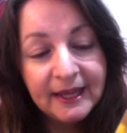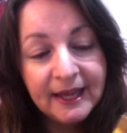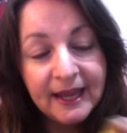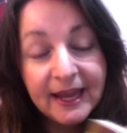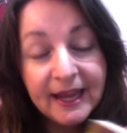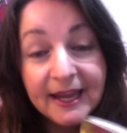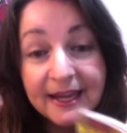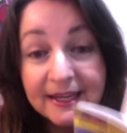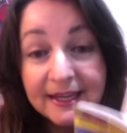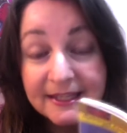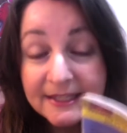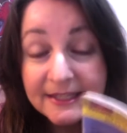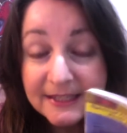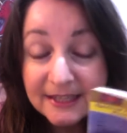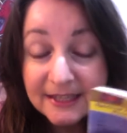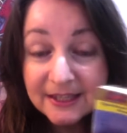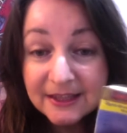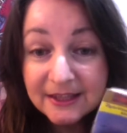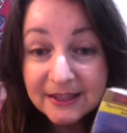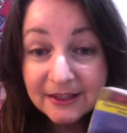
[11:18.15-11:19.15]
and
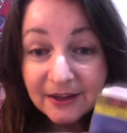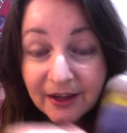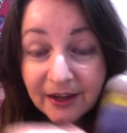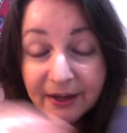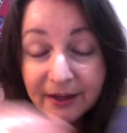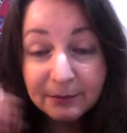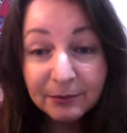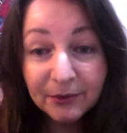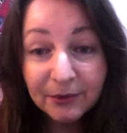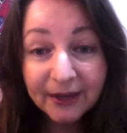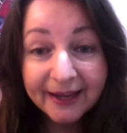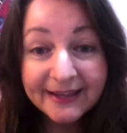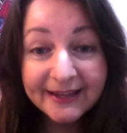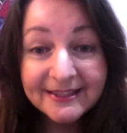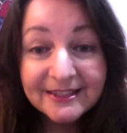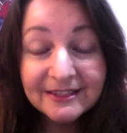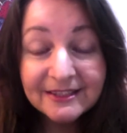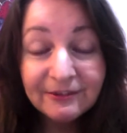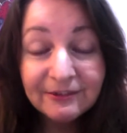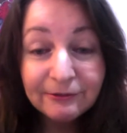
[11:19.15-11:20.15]
the guidebook
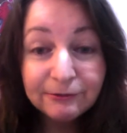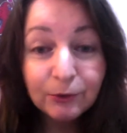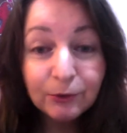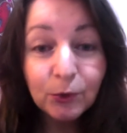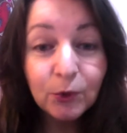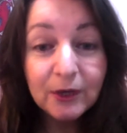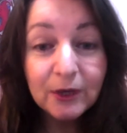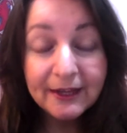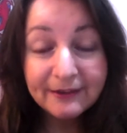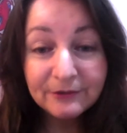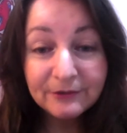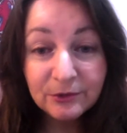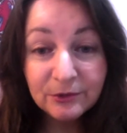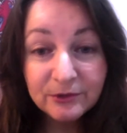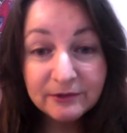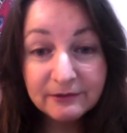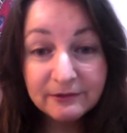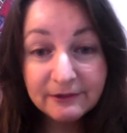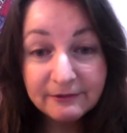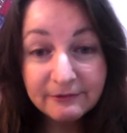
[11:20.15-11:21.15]
has 4 levels
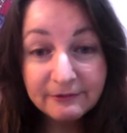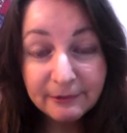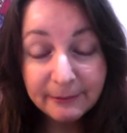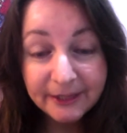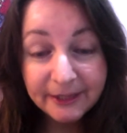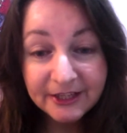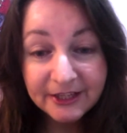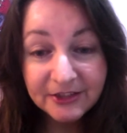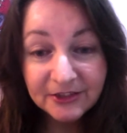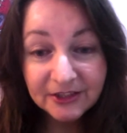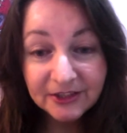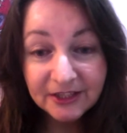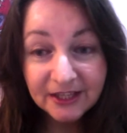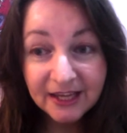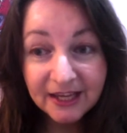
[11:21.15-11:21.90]
of information,